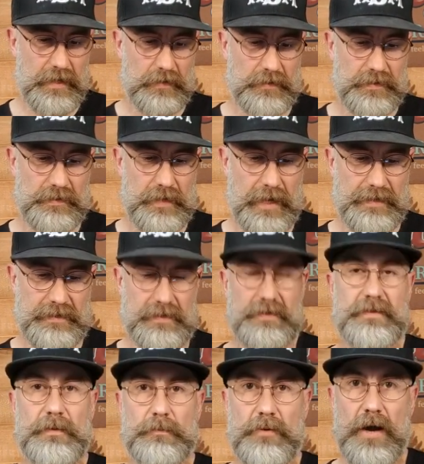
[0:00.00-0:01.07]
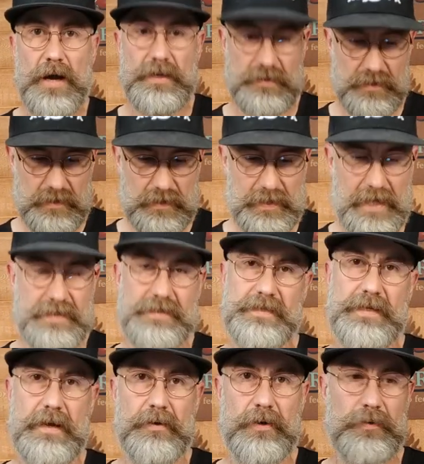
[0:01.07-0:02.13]
El Titan de Bronze
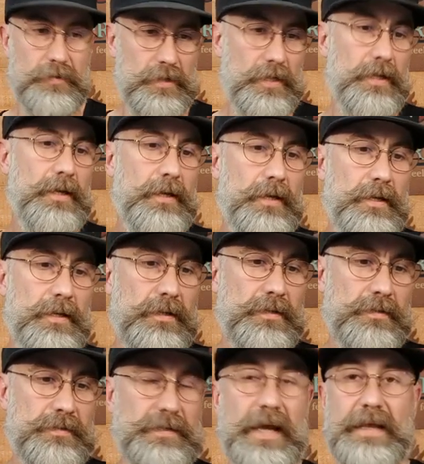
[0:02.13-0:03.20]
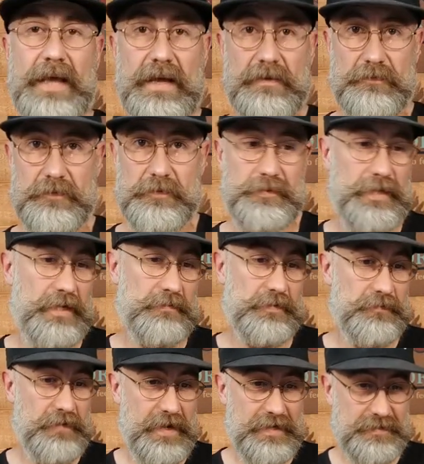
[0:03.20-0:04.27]
Lancero. Say that a few
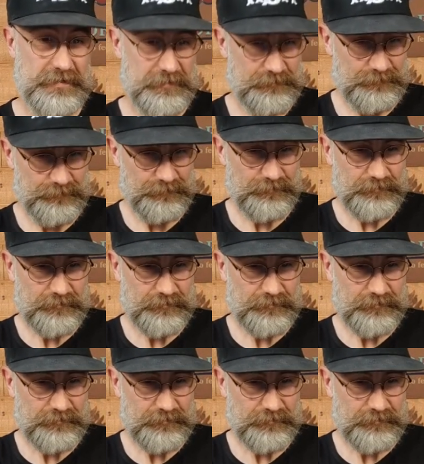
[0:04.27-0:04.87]
times fast.